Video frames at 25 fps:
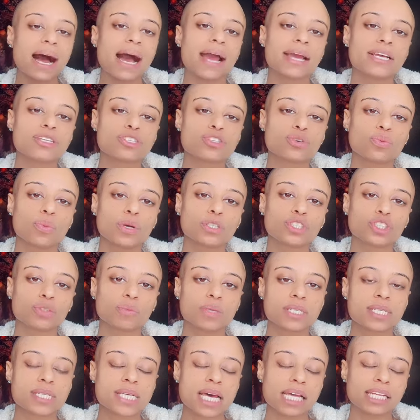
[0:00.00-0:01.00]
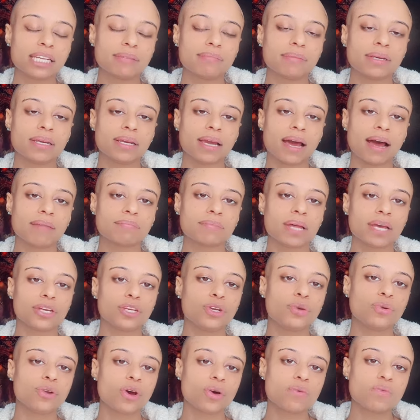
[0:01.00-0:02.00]
My intuition was telling me, I'm
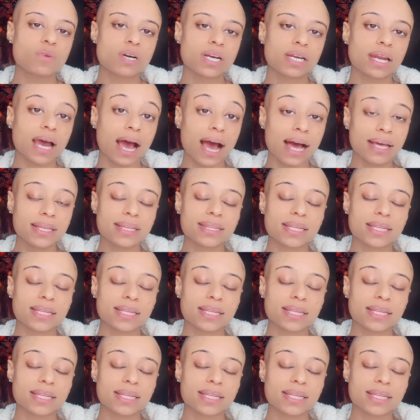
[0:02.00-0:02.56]
like, you know what?